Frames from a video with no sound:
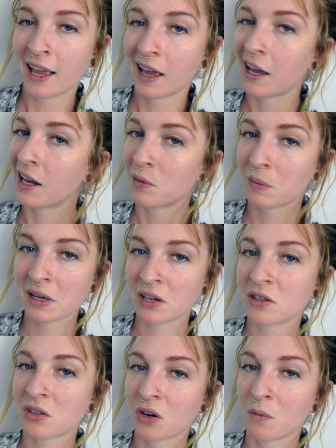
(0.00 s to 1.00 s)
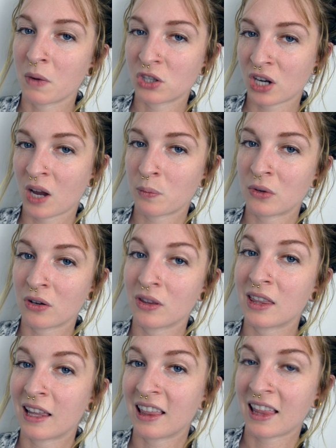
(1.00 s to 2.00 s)
And my ears are much happier
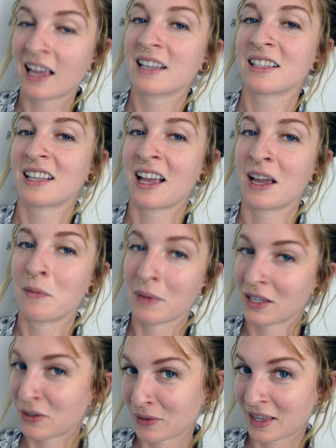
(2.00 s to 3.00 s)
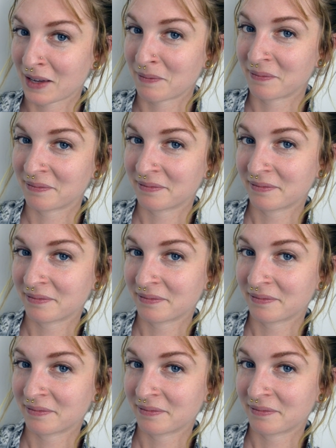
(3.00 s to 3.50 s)
the less I mess with them.